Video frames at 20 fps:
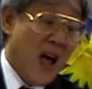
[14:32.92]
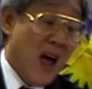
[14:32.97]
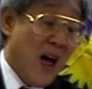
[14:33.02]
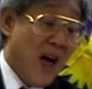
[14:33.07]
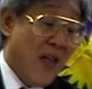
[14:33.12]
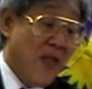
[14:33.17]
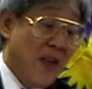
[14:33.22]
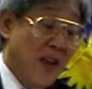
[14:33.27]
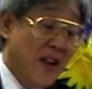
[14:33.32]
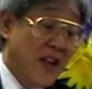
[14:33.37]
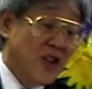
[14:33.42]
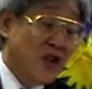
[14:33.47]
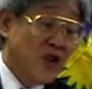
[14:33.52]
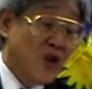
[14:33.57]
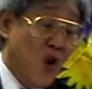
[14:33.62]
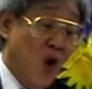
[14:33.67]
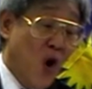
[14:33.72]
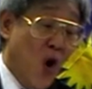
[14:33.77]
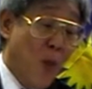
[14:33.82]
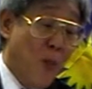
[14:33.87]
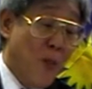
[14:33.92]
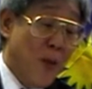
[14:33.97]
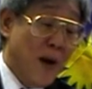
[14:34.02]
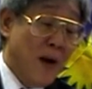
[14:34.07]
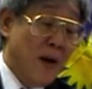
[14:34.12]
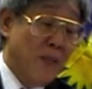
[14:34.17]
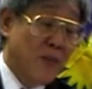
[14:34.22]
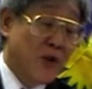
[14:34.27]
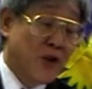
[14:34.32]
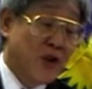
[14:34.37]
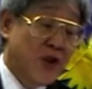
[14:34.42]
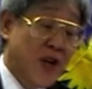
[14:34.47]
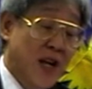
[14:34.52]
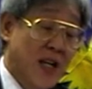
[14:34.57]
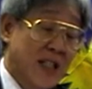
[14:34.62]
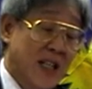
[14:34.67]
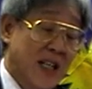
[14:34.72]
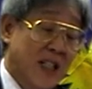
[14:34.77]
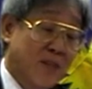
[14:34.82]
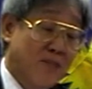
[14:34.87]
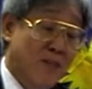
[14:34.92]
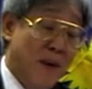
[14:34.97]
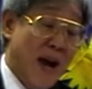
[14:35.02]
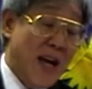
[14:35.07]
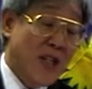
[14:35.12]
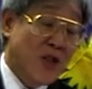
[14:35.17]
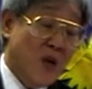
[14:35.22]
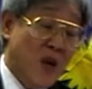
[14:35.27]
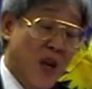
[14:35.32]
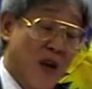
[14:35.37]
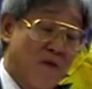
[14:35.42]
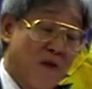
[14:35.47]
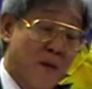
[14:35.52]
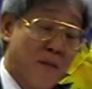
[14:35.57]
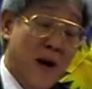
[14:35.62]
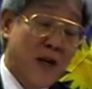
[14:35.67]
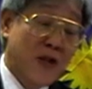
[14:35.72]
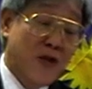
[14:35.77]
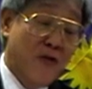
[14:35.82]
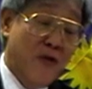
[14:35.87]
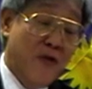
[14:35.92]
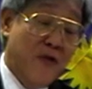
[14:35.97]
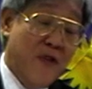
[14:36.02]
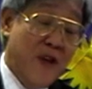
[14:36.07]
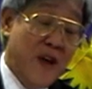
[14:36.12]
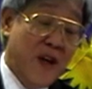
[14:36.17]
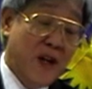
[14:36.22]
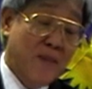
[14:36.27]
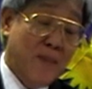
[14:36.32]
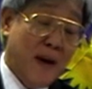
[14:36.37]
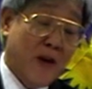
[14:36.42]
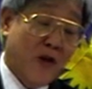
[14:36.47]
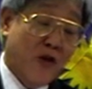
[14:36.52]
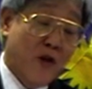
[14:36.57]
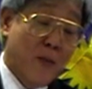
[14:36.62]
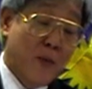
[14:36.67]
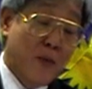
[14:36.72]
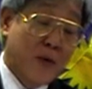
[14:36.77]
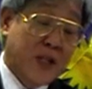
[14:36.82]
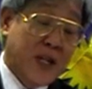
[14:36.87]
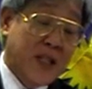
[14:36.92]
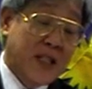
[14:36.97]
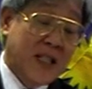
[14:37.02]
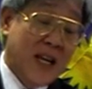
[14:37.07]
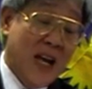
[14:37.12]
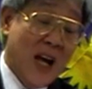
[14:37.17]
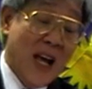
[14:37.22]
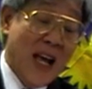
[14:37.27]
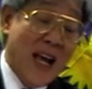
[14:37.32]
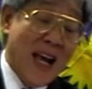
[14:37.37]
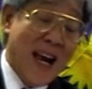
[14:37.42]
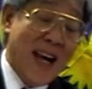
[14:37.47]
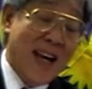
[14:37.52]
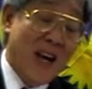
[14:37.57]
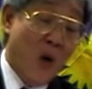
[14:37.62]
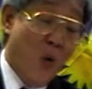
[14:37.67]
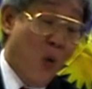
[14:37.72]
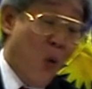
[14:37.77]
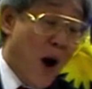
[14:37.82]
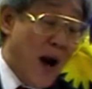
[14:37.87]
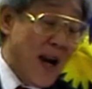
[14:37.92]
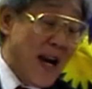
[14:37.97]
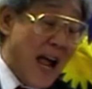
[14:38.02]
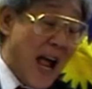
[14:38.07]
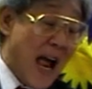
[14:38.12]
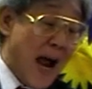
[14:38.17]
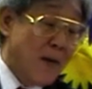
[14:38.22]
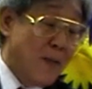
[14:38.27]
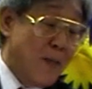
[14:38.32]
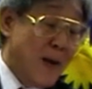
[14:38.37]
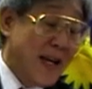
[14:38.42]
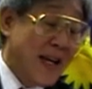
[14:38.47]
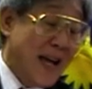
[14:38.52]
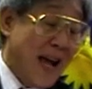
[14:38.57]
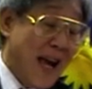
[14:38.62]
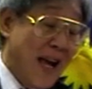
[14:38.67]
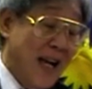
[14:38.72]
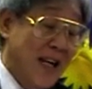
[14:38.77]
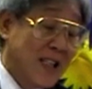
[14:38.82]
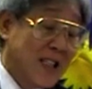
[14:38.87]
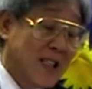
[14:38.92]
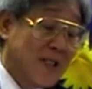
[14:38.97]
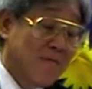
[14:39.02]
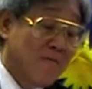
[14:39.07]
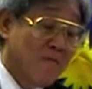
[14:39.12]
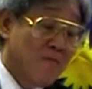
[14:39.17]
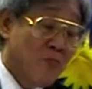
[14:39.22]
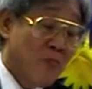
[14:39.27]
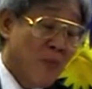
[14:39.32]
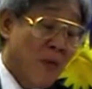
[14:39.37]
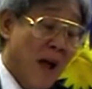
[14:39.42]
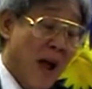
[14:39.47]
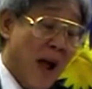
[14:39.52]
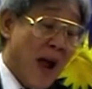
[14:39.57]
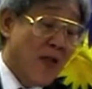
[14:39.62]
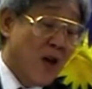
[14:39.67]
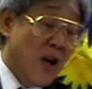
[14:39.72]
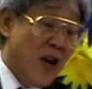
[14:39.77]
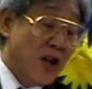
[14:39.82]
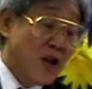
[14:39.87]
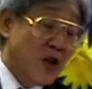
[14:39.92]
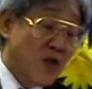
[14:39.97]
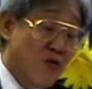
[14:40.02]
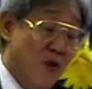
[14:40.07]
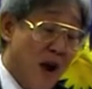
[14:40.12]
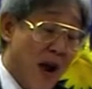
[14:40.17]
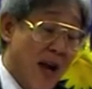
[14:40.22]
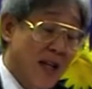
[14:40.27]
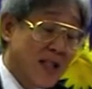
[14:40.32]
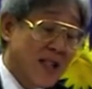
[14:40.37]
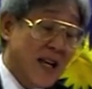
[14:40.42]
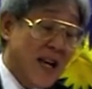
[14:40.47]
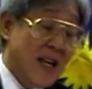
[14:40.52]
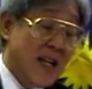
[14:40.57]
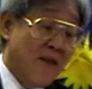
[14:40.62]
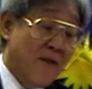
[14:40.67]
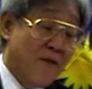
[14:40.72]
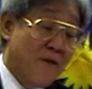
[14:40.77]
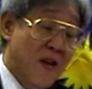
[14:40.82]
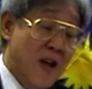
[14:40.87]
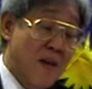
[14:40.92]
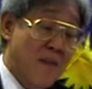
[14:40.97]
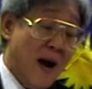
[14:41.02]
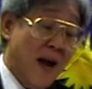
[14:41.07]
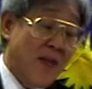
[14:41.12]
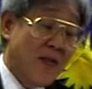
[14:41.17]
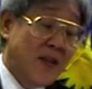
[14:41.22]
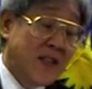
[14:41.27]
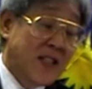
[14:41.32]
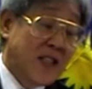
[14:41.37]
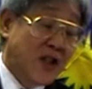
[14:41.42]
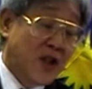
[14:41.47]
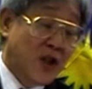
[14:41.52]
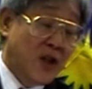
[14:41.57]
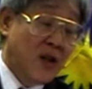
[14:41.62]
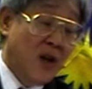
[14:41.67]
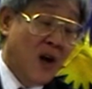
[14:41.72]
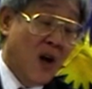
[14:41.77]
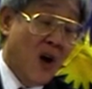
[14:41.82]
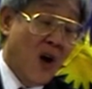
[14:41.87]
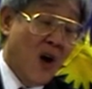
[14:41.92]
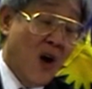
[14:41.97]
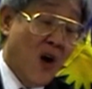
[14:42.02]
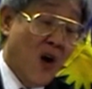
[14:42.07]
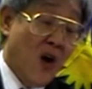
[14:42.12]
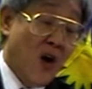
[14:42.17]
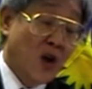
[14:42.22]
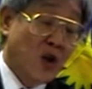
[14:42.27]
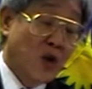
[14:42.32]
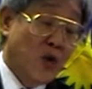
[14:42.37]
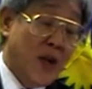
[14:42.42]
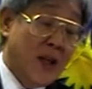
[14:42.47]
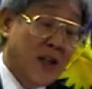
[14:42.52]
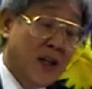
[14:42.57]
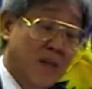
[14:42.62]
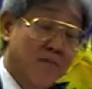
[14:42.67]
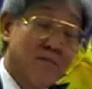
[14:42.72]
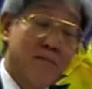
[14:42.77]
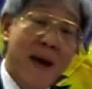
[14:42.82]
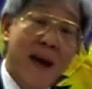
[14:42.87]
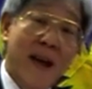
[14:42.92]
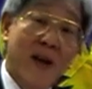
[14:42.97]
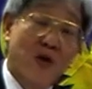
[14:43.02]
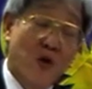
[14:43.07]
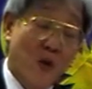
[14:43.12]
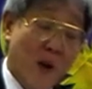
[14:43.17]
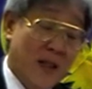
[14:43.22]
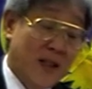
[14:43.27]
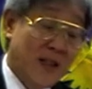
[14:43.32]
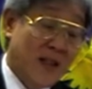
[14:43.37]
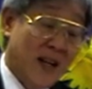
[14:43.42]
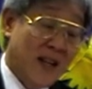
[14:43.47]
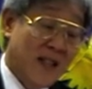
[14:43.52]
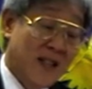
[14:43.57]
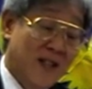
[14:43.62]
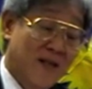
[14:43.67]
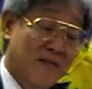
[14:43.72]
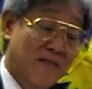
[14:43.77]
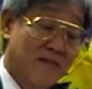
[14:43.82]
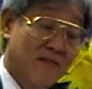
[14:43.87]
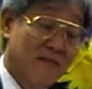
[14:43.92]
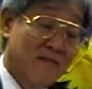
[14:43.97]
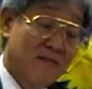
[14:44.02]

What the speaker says: The decision to open proceedings is based on information revealed by the criminal proceedings in the 1MDB case and the issues raised in the FEMA decision on 23rd May 2016.